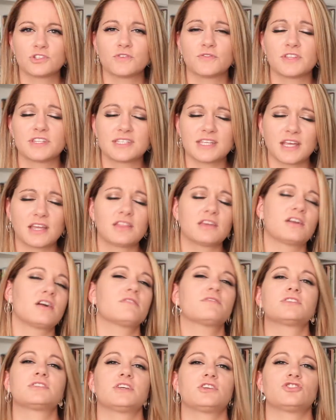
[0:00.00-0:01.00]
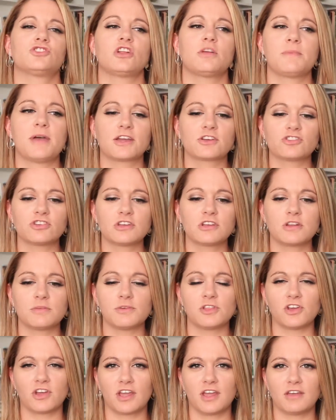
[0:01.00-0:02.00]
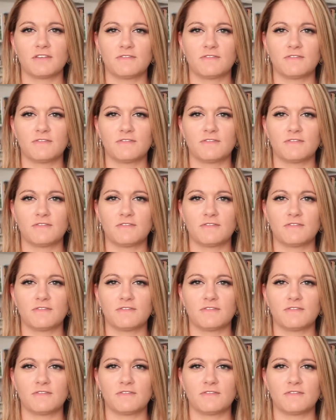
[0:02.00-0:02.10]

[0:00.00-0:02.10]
So for the sake of the conversation, I'm actually going to be looking